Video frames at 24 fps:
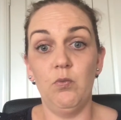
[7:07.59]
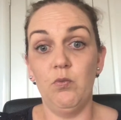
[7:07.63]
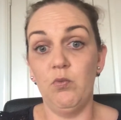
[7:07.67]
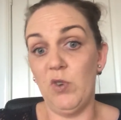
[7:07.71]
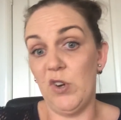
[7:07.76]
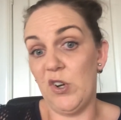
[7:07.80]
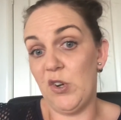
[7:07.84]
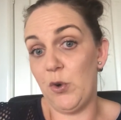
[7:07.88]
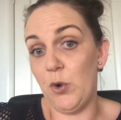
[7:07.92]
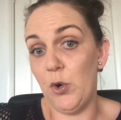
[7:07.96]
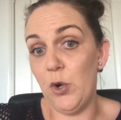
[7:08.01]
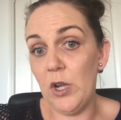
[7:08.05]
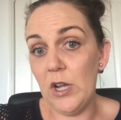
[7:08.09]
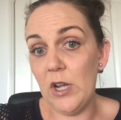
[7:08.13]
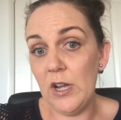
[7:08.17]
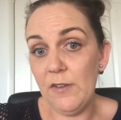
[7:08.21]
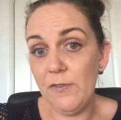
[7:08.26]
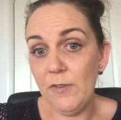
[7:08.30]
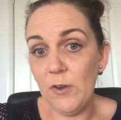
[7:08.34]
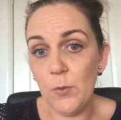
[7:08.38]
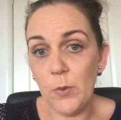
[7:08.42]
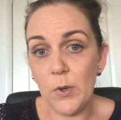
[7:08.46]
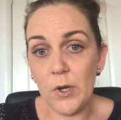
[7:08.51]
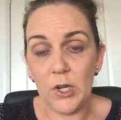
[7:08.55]
recruit
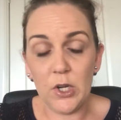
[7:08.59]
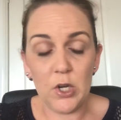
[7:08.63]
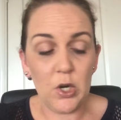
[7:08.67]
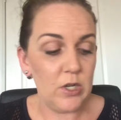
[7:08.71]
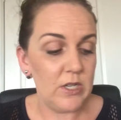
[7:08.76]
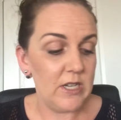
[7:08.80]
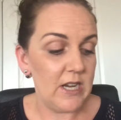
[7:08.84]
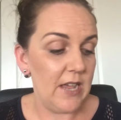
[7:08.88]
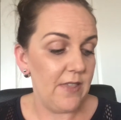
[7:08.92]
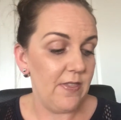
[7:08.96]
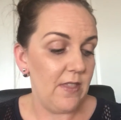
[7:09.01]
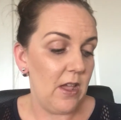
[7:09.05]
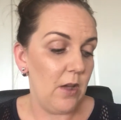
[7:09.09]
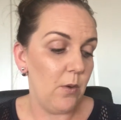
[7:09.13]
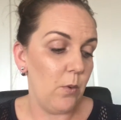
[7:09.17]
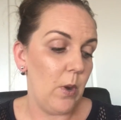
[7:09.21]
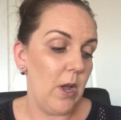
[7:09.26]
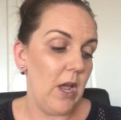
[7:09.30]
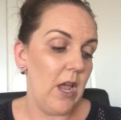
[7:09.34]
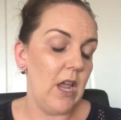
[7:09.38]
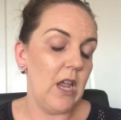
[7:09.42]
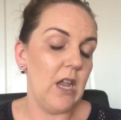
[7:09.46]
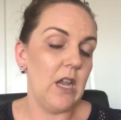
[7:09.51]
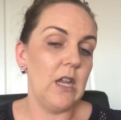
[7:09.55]
if you want to go down that
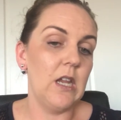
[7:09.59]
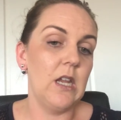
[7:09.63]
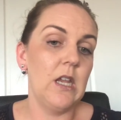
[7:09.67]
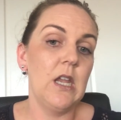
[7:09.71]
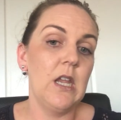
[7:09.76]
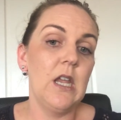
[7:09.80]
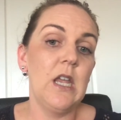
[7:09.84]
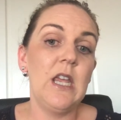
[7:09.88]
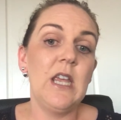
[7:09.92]
way,